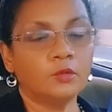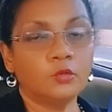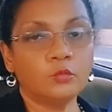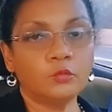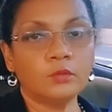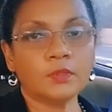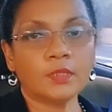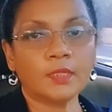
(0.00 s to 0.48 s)

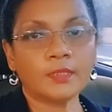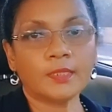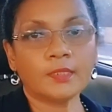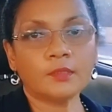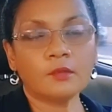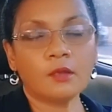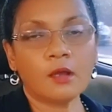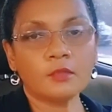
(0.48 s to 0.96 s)
Do not
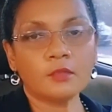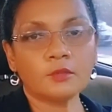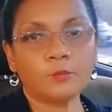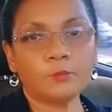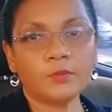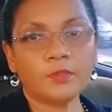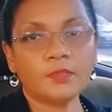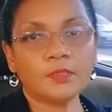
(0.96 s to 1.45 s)
get caught
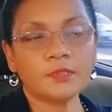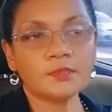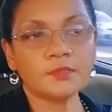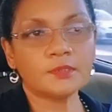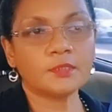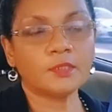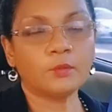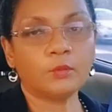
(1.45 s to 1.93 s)
up in
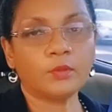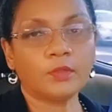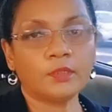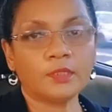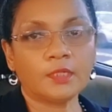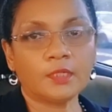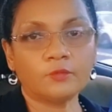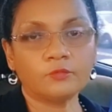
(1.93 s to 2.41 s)
this thing where
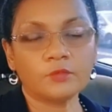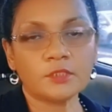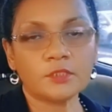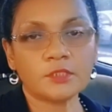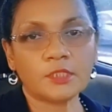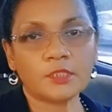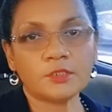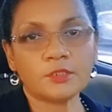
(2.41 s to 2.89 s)
you have to
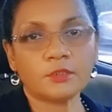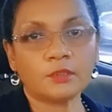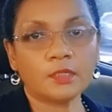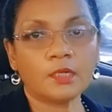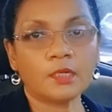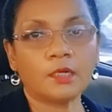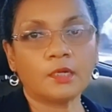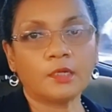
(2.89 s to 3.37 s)
change your
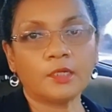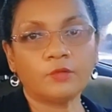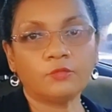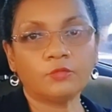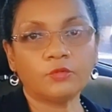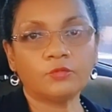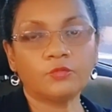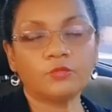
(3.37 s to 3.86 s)
car
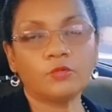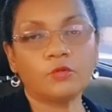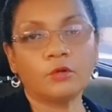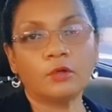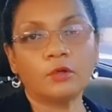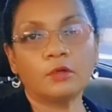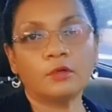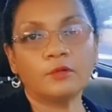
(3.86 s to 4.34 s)
every
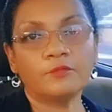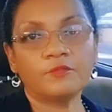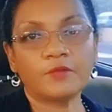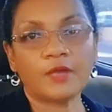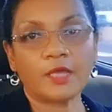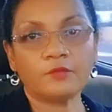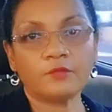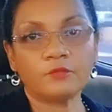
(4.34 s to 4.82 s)
four or
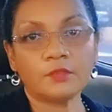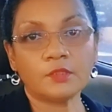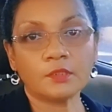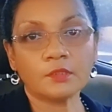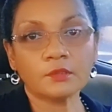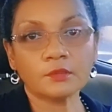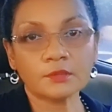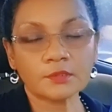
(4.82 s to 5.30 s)
five
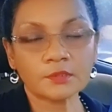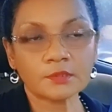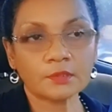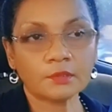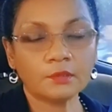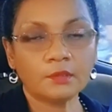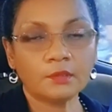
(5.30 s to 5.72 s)
years.